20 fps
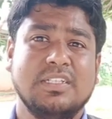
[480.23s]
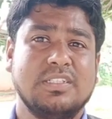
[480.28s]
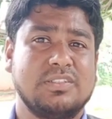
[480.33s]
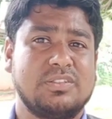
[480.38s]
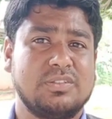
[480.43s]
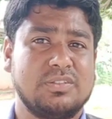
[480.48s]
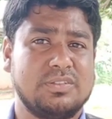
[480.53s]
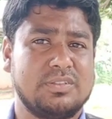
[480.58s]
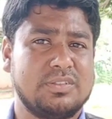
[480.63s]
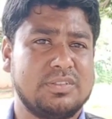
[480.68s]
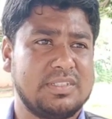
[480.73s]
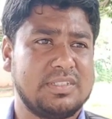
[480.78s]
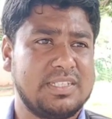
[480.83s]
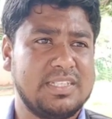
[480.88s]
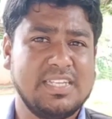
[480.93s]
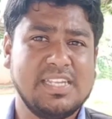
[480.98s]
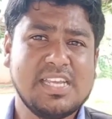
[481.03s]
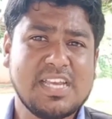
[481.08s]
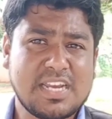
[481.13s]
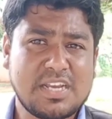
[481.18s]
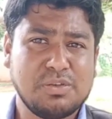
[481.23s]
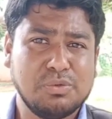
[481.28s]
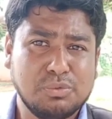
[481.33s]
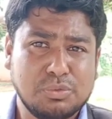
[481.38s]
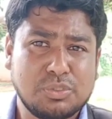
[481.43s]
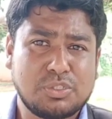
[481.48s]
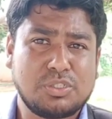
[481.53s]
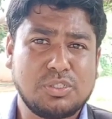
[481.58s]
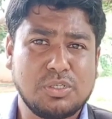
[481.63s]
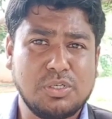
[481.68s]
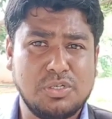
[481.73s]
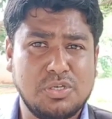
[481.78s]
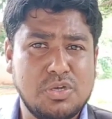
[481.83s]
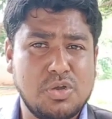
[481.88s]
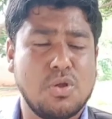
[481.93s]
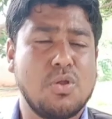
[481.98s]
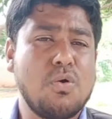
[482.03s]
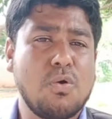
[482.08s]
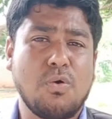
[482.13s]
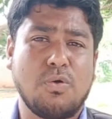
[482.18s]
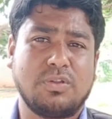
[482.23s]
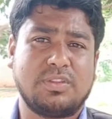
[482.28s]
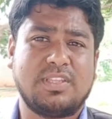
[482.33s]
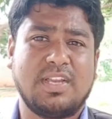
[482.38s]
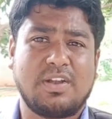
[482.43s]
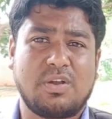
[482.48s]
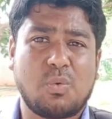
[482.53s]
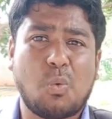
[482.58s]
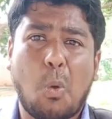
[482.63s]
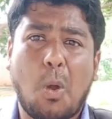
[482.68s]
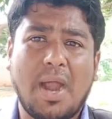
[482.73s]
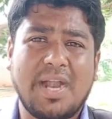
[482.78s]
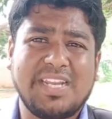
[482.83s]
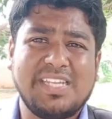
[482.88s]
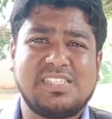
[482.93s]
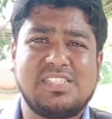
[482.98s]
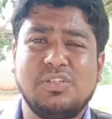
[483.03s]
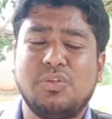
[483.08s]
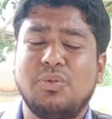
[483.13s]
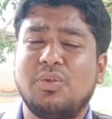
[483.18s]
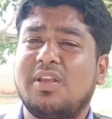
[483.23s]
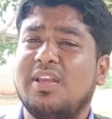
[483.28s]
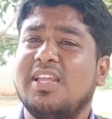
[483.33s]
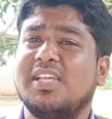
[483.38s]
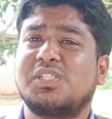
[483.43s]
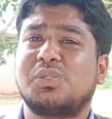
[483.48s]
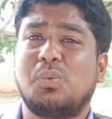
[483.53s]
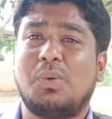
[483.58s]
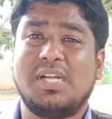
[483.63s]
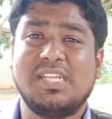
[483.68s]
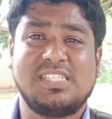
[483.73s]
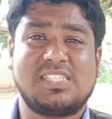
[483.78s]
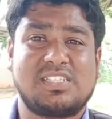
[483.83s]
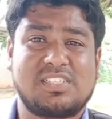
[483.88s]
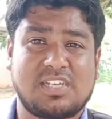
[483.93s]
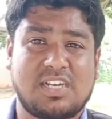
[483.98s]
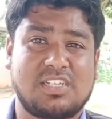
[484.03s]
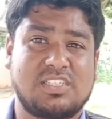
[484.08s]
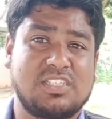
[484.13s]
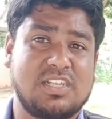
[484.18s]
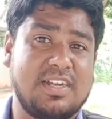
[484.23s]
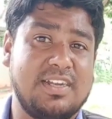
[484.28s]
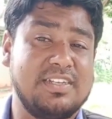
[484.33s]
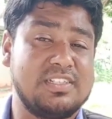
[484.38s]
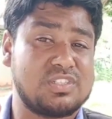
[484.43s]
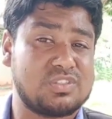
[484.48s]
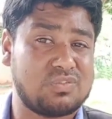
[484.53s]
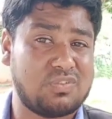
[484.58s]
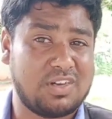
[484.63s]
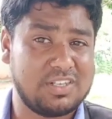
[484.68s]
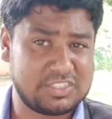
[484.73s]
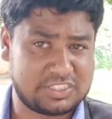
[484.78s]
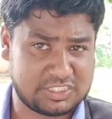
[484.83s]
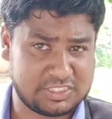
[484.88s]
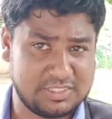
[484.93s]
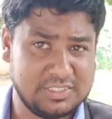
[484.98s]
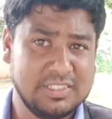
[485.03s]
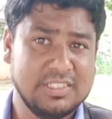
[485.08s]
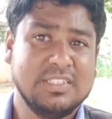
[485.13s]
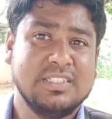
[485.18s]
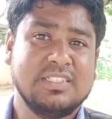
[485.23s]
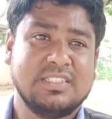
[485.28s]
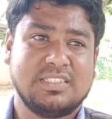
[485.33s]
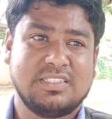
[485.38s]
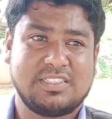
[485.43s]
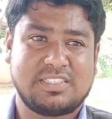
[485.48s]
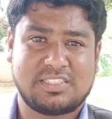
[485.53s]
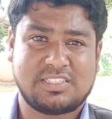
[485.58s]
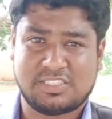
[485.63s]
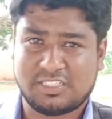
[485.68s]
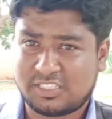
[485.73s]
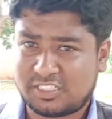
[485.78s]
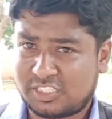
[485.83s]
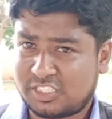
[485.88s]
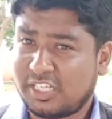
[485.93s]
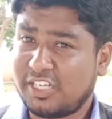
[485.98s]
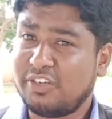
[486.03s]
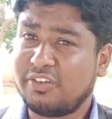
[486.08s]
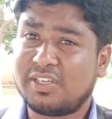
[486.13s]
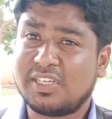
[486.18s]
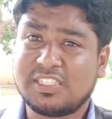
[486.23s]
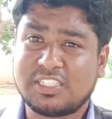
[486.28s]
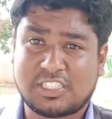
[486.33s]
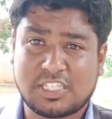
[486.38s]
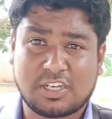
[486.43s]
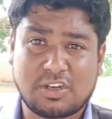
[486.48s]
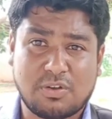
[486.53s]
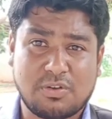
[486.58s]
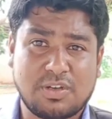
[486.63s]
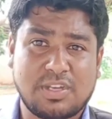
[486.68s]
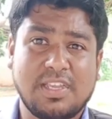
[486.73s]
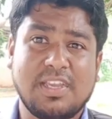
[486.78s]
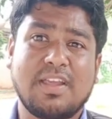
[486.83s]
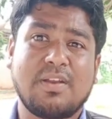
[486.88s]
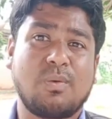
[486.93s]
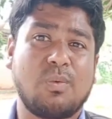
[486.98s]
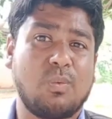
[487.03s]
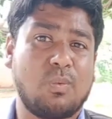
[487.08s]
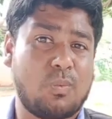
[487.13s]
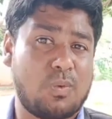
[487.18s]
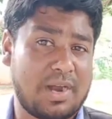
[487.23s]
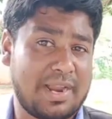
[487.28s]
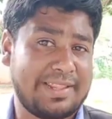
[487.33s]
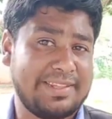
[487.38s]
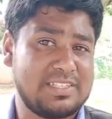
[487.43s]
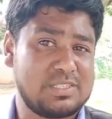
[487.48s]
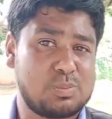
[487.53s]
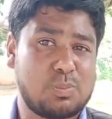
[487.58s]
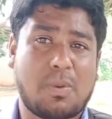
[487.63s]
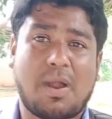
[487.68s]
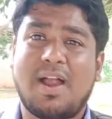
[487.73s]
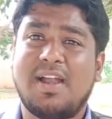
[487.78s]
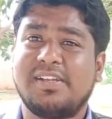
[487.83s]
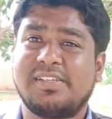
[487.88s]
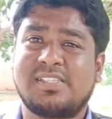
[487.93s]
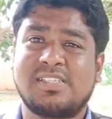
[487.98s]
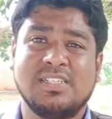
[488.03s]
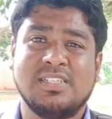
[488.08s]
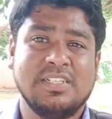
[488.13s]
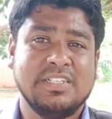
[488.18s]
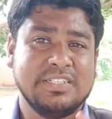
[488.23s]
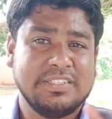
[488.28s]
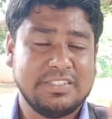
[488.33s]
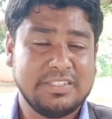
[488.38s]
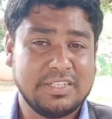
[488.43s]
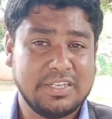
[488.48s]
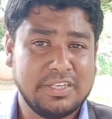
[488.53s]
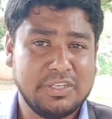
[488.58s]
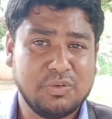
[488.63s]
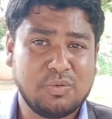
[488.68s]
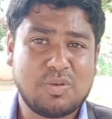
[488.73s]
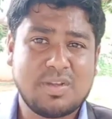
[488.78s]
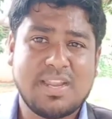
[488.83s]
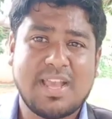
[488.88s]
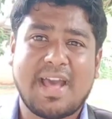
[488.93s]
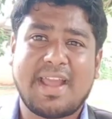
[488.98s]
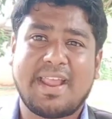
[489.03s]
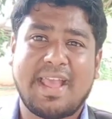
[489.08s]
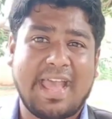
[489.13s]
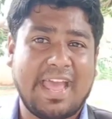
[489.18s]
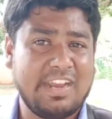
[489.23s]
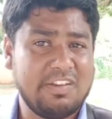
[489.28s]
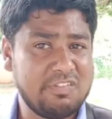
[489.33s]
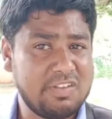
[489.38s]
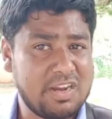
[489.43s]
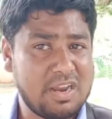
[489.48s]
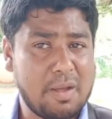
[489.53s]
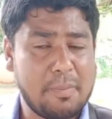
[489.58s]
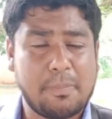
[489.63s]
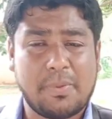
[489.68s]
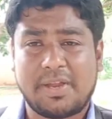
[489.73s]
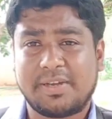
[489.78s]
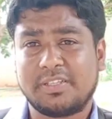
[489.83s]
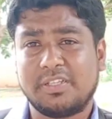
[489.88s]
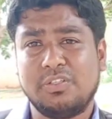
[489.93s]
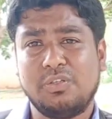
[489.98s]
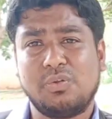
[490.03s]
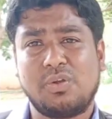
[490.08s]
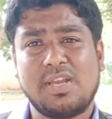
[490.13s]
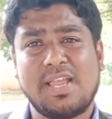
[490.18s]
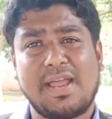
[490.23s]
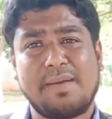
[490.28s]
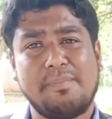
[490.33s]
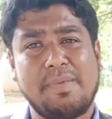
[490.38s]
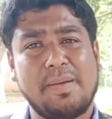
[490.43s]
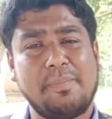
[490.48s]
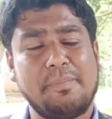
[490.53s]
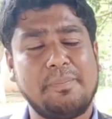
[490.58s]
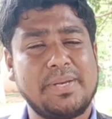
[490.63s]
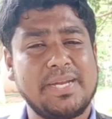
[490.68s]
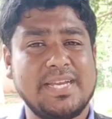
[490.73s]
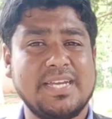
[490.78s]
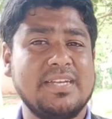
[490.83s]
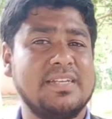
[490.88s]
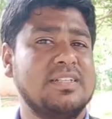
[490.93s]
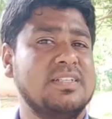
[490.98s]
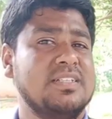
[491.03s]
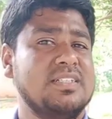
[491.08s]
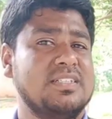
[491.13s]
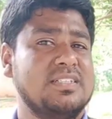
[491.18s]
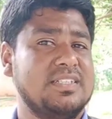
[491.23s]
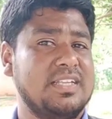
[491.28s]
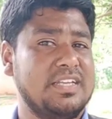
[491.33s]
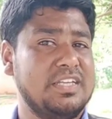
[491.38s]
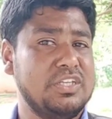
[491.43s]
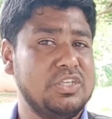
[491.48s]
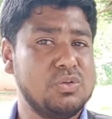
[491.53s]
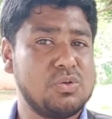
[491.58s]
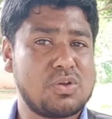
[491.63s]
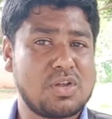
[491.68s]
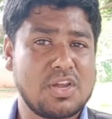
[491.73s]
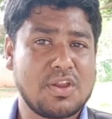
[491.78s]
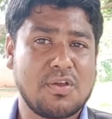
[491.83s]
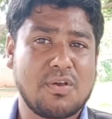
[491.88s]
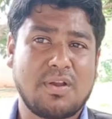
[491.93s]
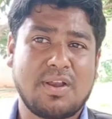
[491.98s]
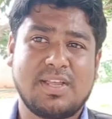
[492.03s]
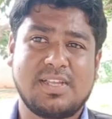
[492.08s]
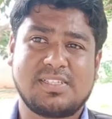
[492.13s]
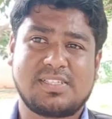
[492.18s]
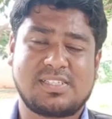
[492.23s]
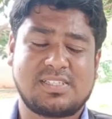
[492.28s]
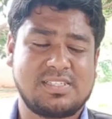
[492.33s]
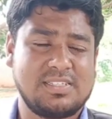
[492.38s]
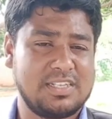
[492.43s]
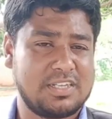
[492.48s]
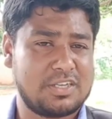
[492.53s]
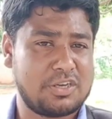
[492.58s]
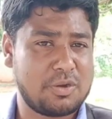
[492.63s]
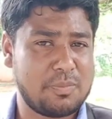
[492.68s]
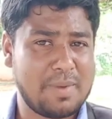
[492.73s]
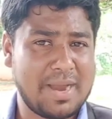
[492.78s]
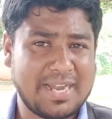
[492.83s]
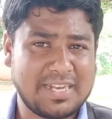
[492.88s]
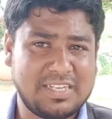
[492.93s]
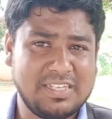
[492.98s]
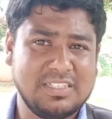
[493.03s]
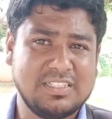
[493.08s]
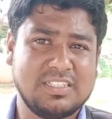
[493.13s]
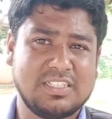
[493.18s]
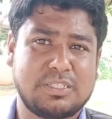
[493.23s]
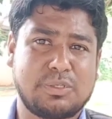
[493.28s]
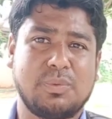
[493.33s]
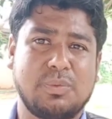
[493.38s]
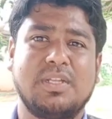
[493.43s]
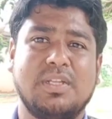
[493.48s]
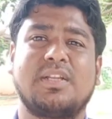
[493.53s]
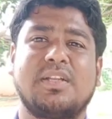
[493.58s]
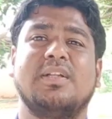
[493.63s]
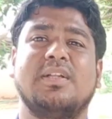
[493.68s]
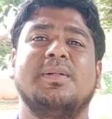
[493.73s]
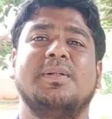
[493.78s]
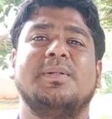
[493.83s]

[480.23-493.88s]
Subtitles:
So here you should know that what is nucleus, what is structure and its function. The structure you can check out here. What are the parts? The nuclear envelope or the nuclear membrane, the nucleolus, the chromatin network.